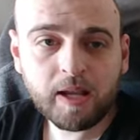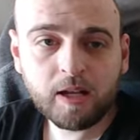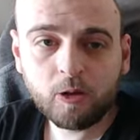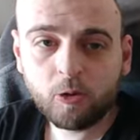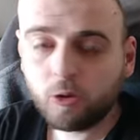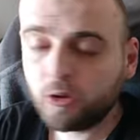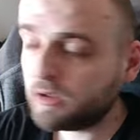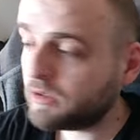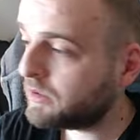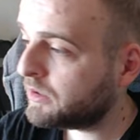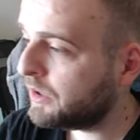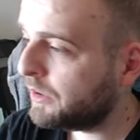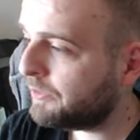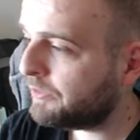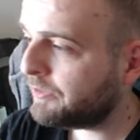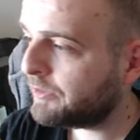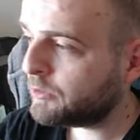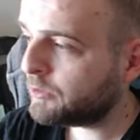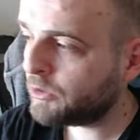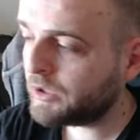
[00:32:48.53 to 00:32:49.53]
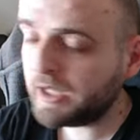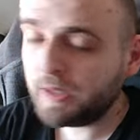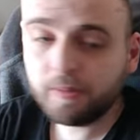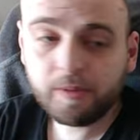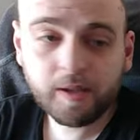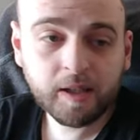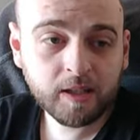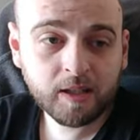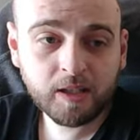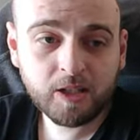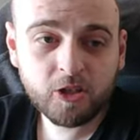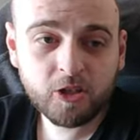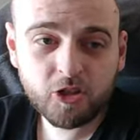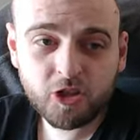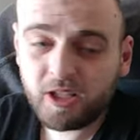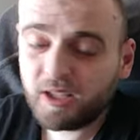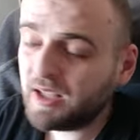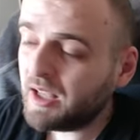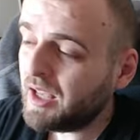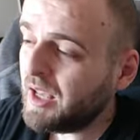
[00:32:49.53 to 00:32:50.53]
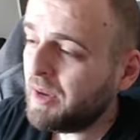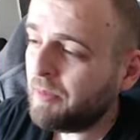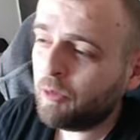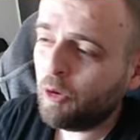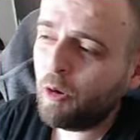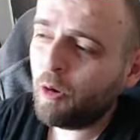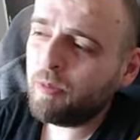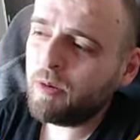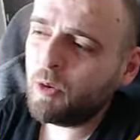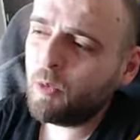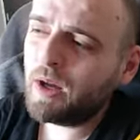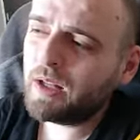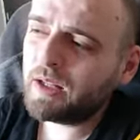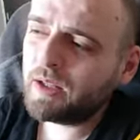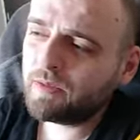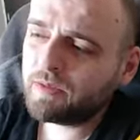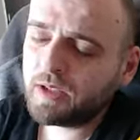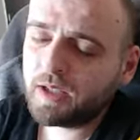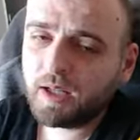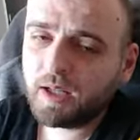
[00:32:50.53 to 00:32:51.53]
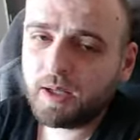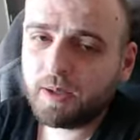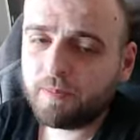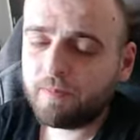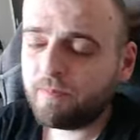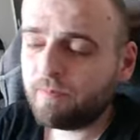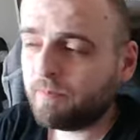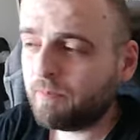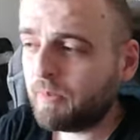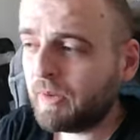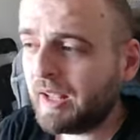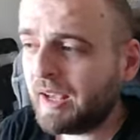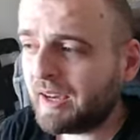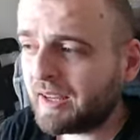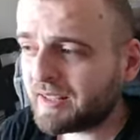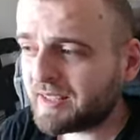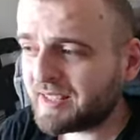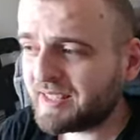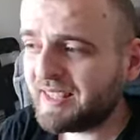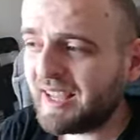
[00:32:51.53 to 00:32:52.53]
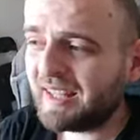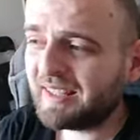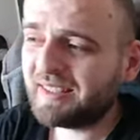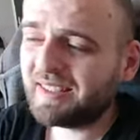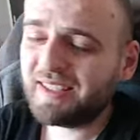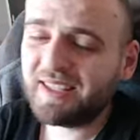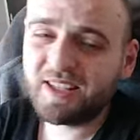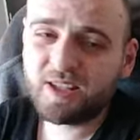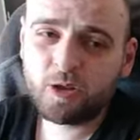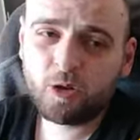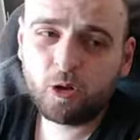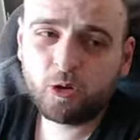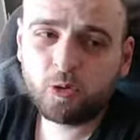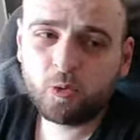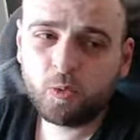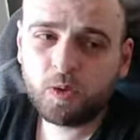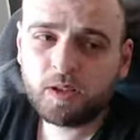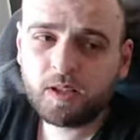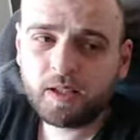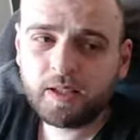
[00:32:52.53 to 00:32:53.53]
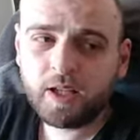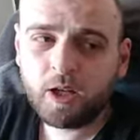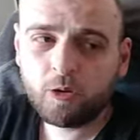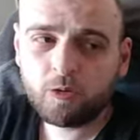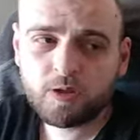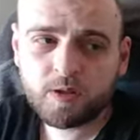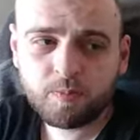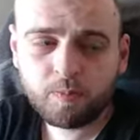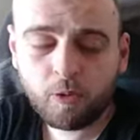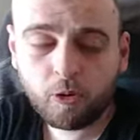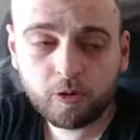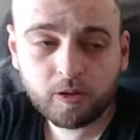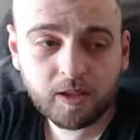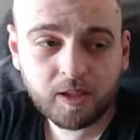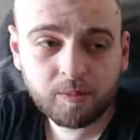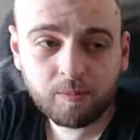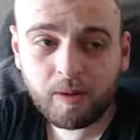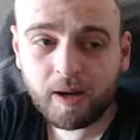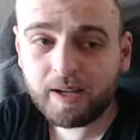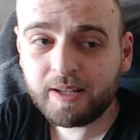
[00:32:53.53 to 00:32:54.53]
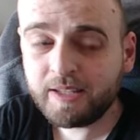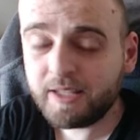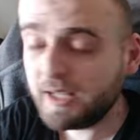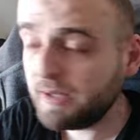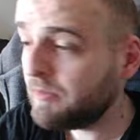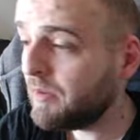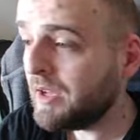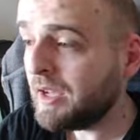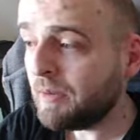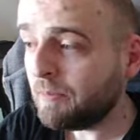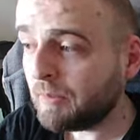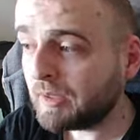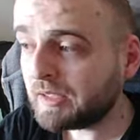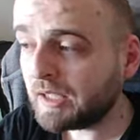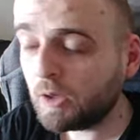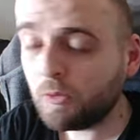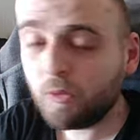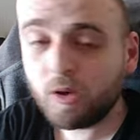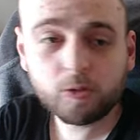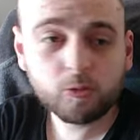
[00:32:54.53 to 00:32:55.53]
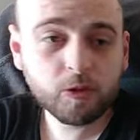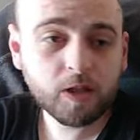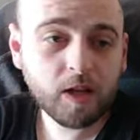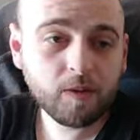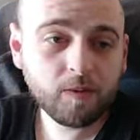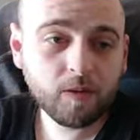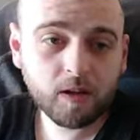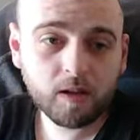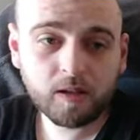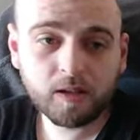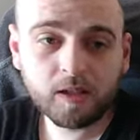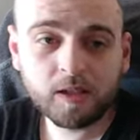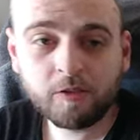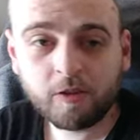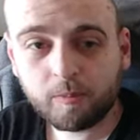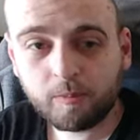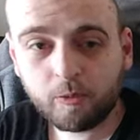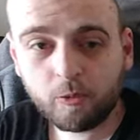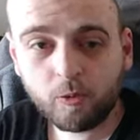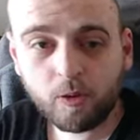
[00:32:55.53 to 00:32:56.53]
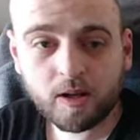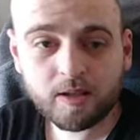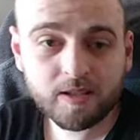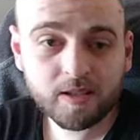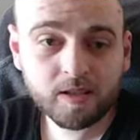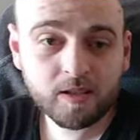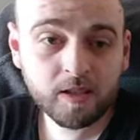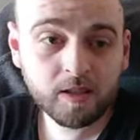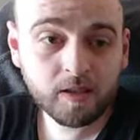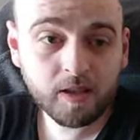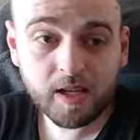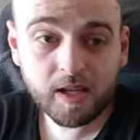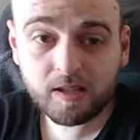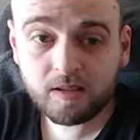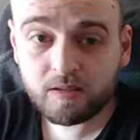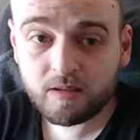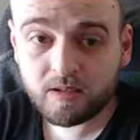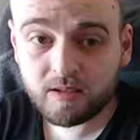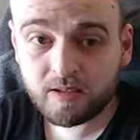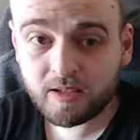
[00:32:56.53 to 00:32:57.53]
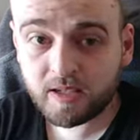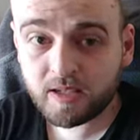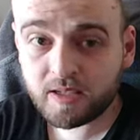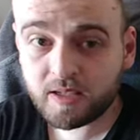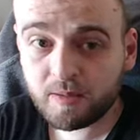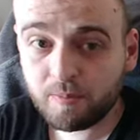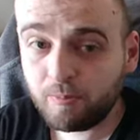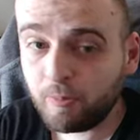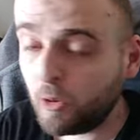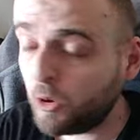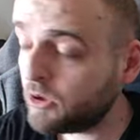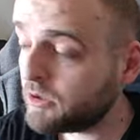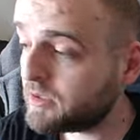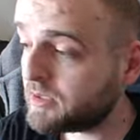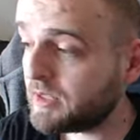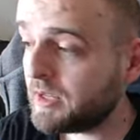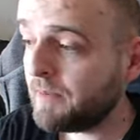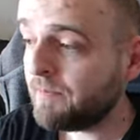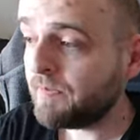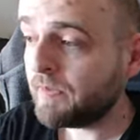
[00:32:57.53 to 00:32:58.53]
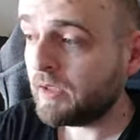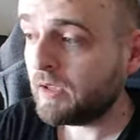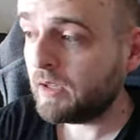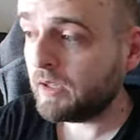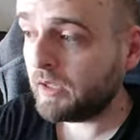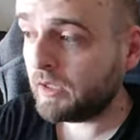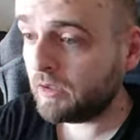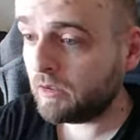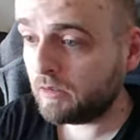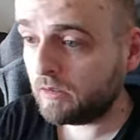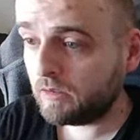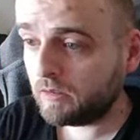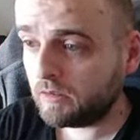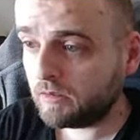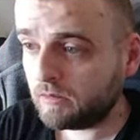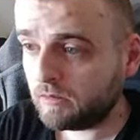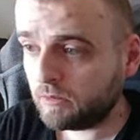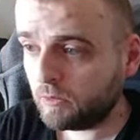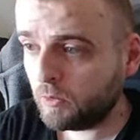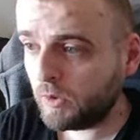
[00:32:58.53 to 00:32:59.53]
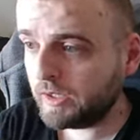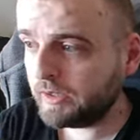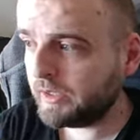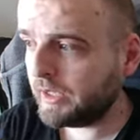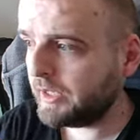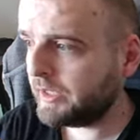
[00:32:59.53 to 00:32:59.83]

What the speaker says: look tough to keep their clean sheet. Probably one of the players that is not with a nailed spot in my team, but I want to have a Liverpool asset in. And 60 points when they